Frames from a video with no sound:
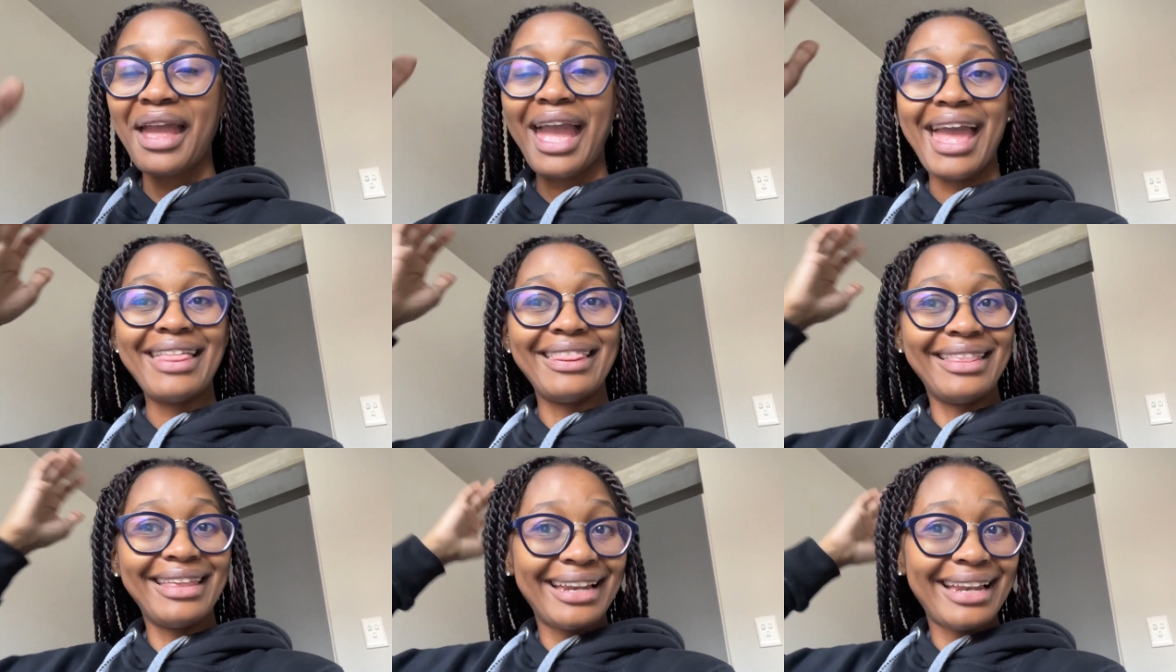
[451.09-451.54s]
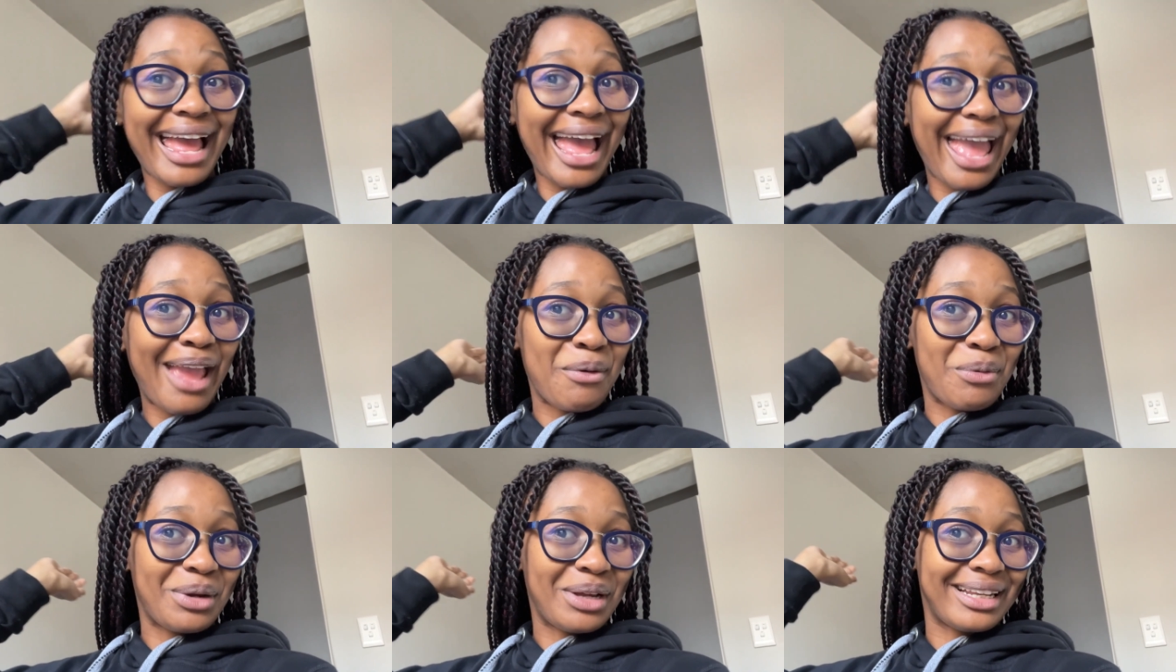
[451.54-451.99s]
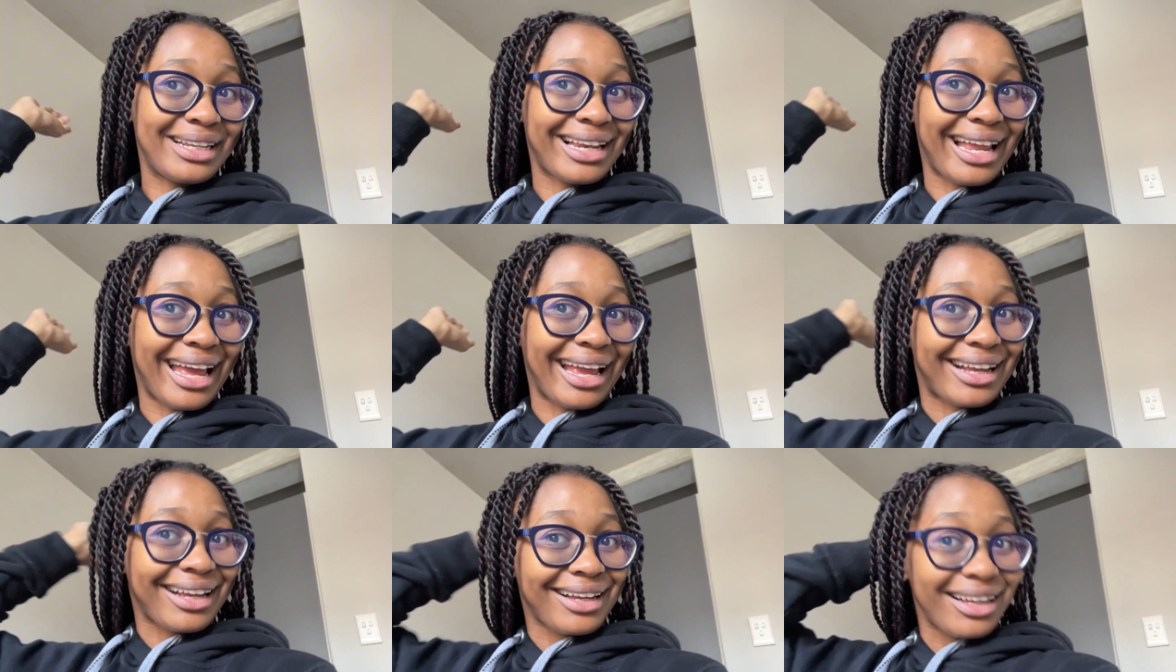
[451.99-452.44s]
And then I went
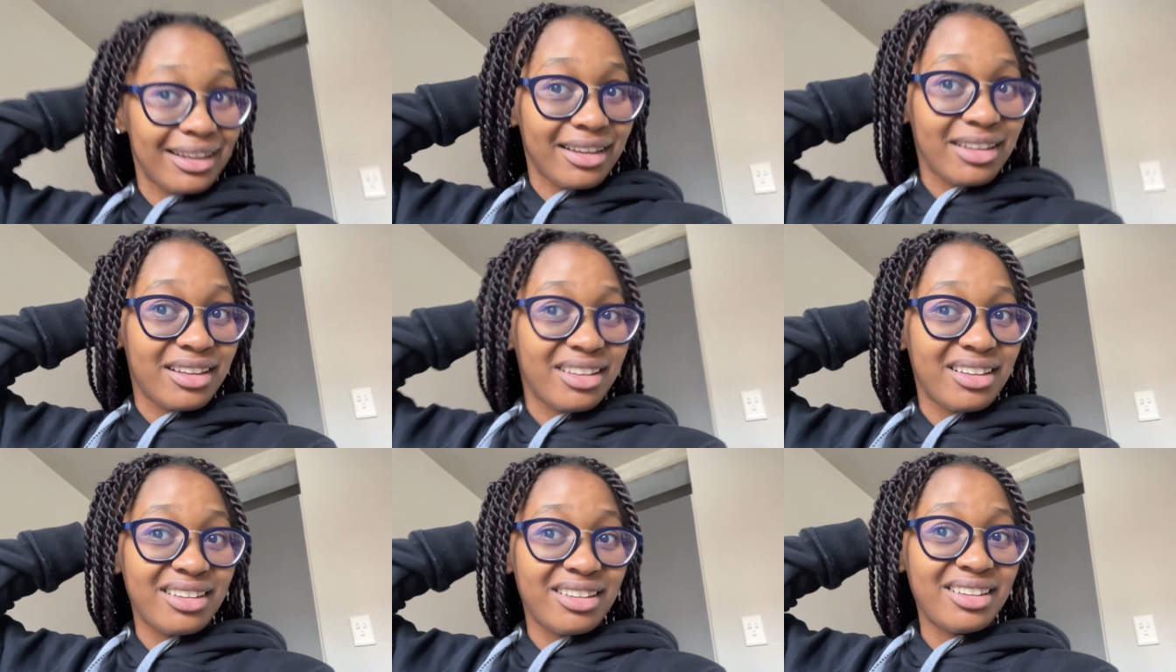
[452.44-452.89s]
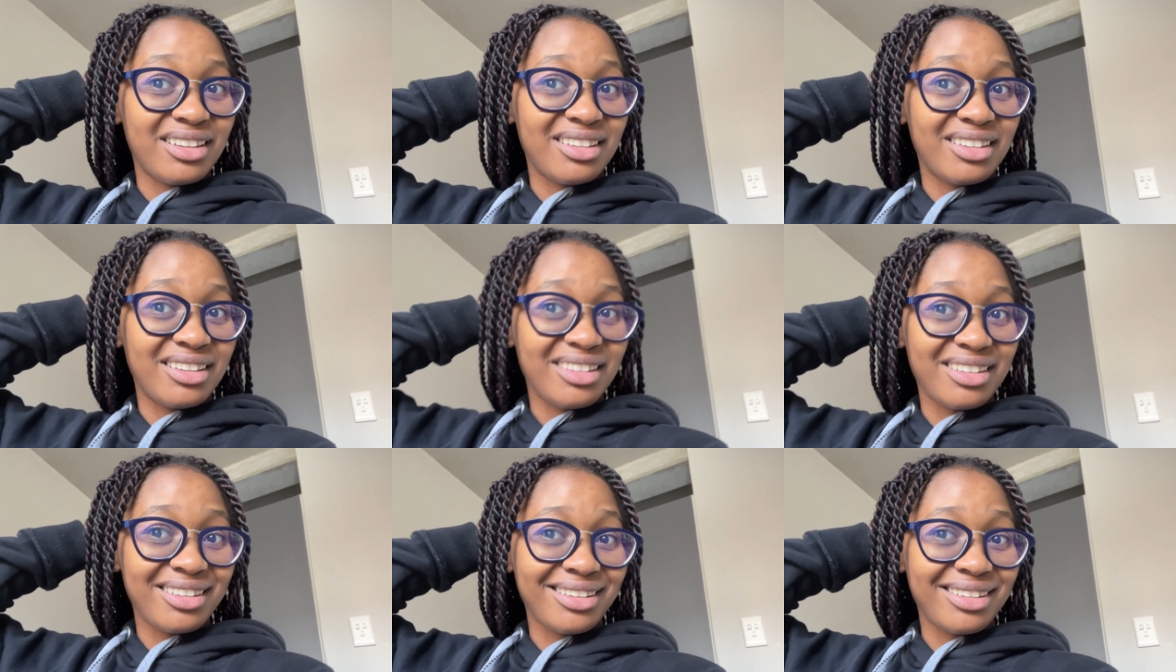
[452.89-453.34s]
like, I don't know